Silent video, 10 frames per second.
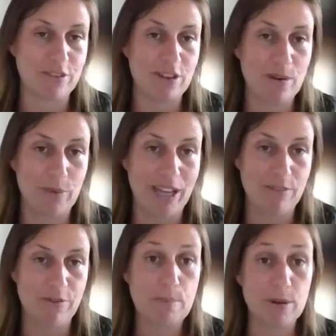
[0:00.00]
aren't we,
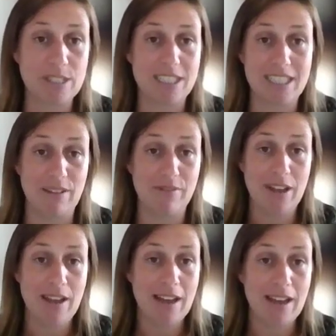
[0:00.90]
for positive,
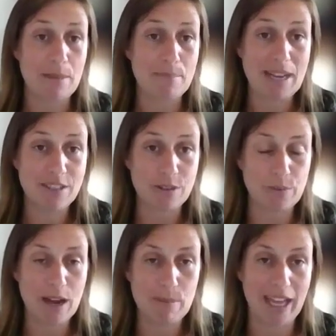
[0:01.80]
like, mental
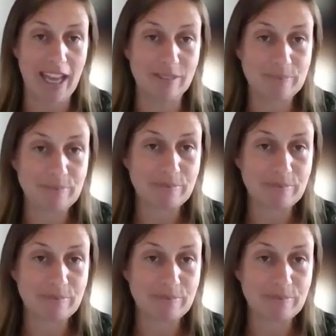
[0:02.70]
well-being.